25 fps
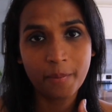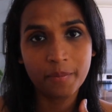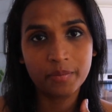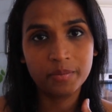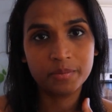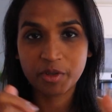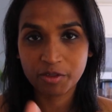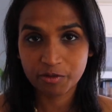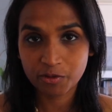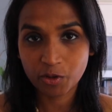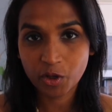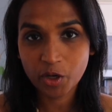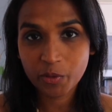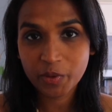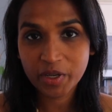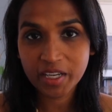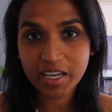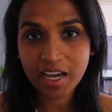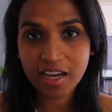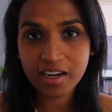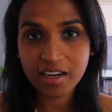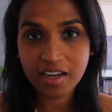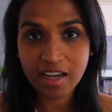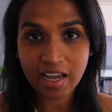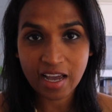Before we
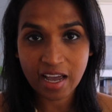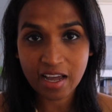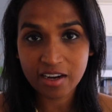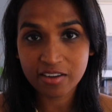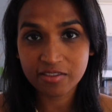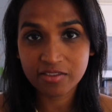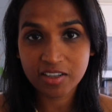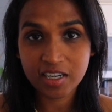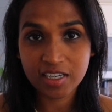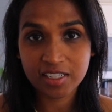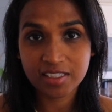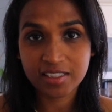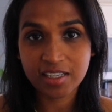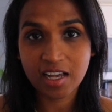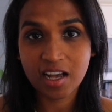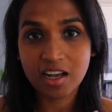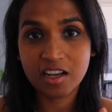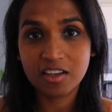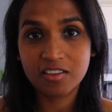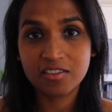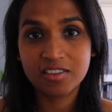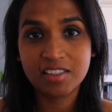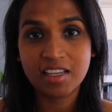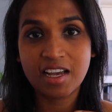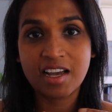get ahead of ourselves